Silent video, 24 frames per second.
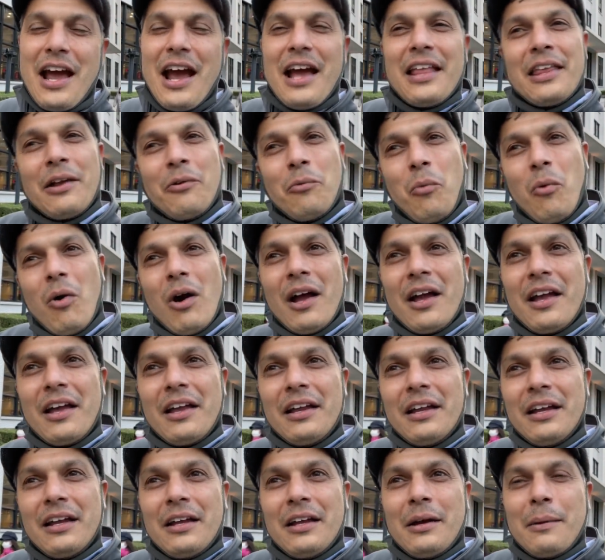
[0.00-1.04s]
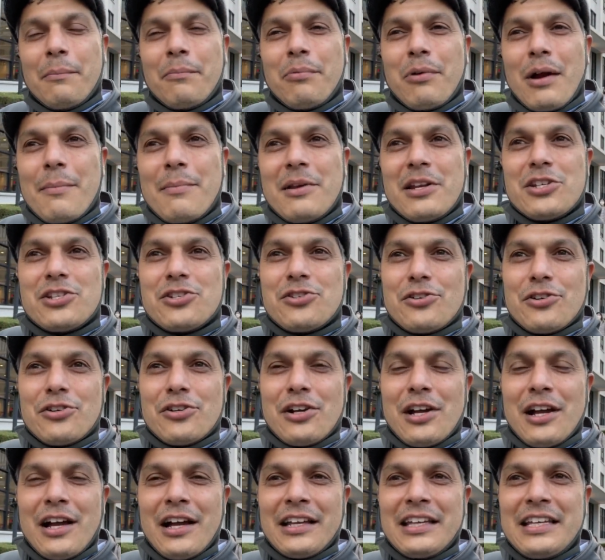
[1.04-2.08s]
and then what Prime
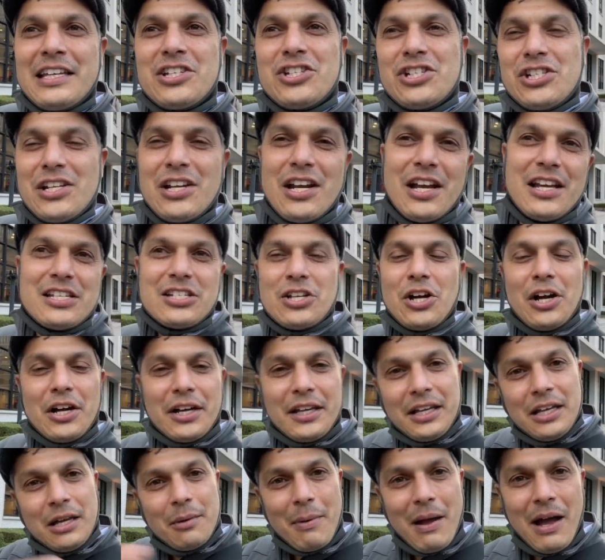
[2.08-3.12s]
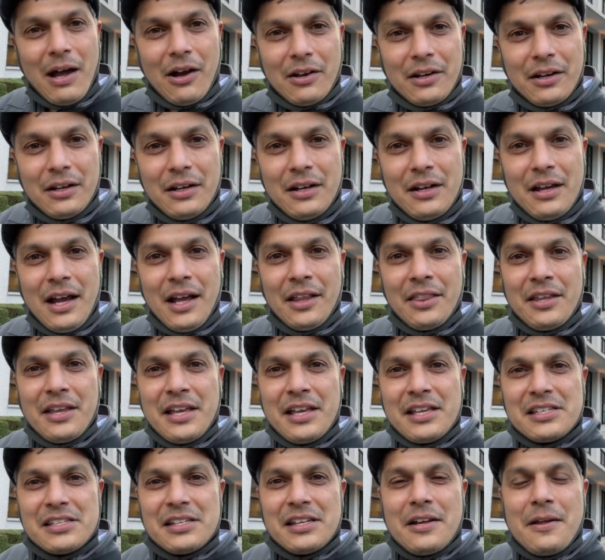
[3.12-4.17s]
Minister uh, Kishida is talking about and
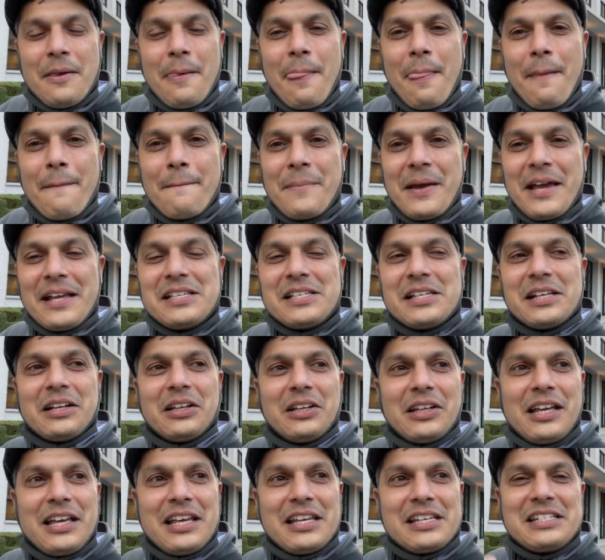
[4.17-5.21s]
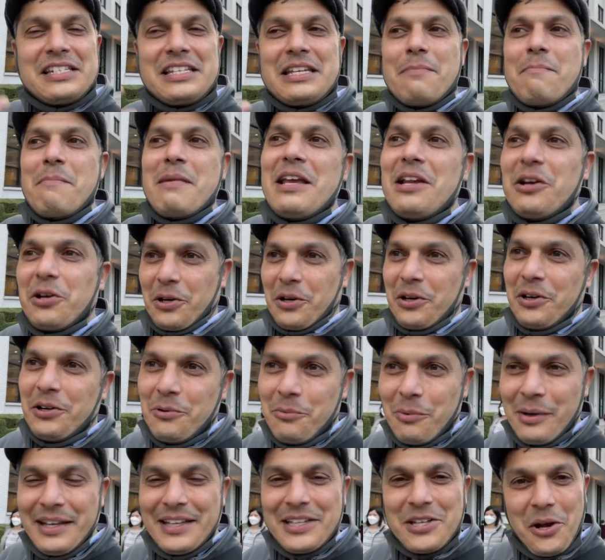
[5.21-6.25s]
his basically his demeanor
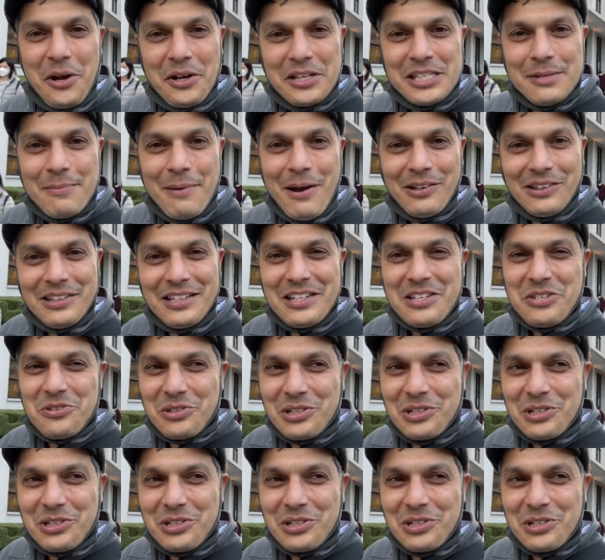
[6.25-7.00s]
when he talks about this.